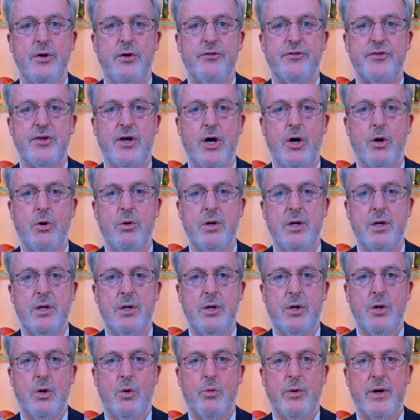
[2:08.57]
So
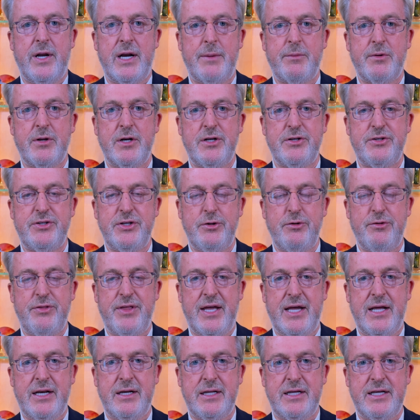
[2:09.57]
what I'm going to do
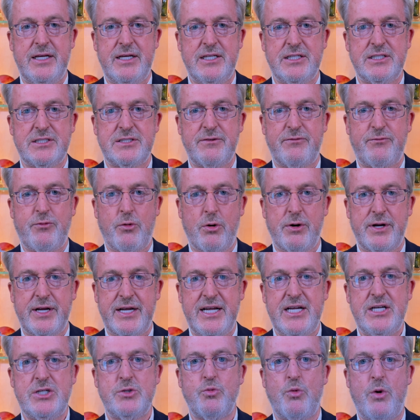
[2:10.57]
then is for
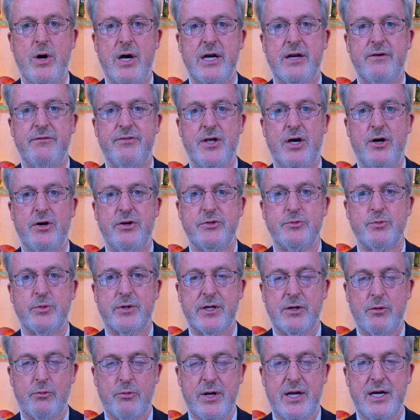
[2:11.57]
each one of those, we're
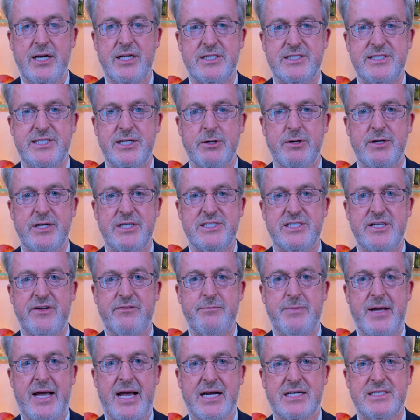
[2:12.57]
going to run a series
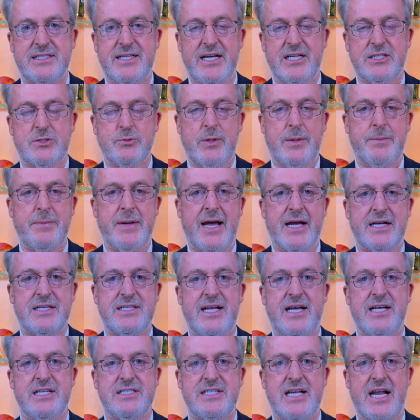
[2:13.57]
of back tests. We back
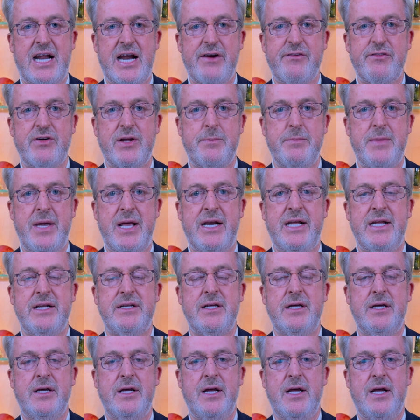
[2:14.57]
test every minute.